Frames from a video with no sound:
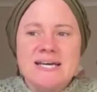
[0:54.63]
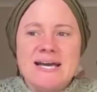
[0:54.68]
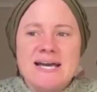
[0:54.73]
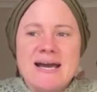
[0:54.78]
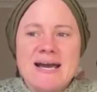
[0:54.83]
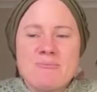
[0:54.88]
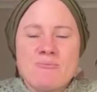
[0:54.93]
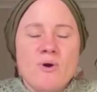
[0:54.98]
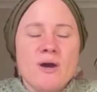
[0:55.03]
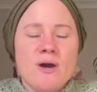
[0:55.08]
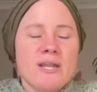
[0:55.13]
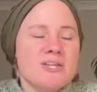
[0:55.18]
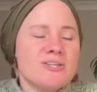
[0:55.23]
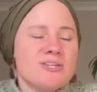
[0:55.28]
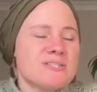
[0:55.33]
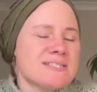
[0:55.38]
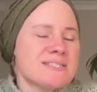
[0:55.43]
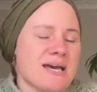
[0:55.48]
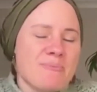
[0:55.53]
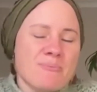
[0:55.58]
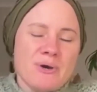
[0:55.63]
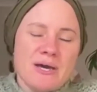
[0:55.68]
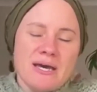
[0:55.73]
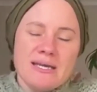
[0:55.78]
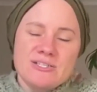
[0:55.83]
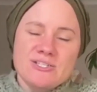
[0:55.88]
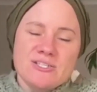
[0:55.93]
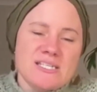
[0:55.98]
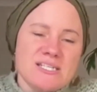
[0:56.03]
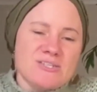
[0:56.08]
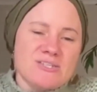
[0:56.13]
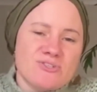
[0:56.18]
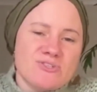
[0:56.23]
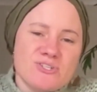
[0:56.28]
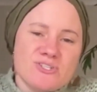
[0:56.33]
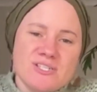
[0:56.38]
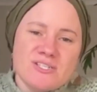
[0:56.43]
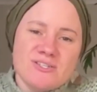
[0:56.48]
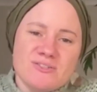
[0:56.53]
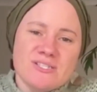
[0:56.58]
Why don't you start by just
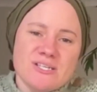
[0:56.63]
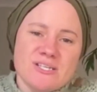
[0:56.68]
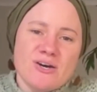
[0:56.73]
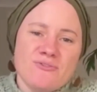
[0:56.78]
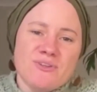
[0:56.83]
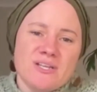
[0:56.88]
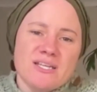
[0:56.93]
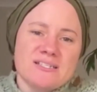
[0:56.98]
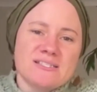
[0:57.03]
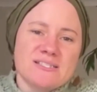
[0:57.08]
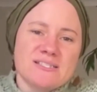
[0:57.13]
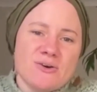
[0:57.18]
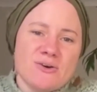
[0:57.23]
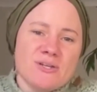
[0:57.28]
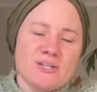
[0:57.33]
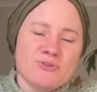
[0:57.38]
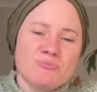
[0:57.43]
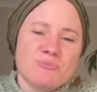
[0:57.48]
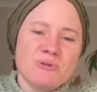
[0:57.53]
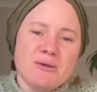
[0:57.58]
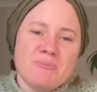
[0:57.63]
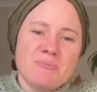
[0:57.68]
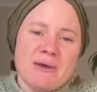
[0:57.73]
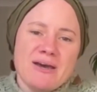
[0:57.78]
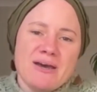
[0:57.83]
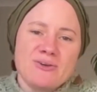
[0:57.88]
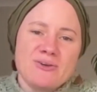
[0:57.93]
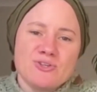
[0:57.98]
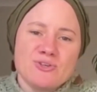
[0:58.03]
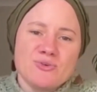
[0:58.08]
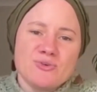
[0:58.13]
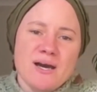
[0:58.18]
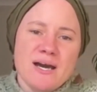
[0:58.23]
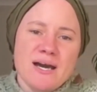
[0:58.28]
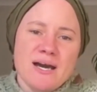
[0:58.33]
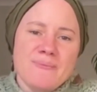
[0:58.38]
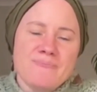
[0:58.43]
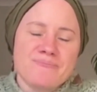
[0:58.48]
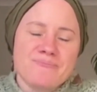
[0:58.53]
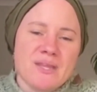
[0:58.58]
introducing yourself? Let us know a little bit about who you
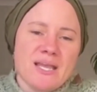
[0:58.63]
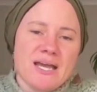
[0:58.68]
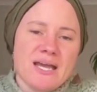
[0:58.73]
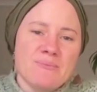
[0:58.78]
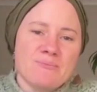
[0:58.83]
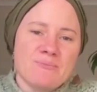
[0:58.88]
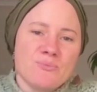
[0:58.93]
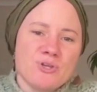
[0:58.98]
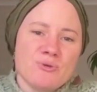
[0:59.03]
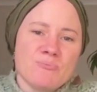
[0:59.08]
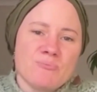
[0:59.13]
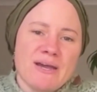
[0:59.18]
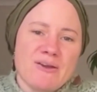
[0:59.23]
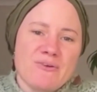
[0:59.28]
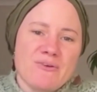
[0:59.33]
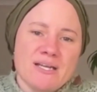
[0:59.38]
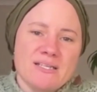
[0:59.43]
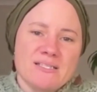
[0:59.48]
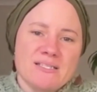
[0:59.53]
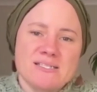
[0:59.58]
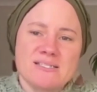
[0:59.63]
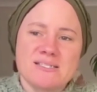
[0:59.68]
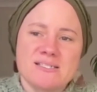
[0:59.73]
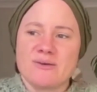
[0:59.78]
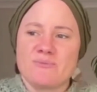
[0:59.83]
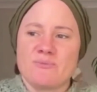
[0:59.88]
are, what your background is, and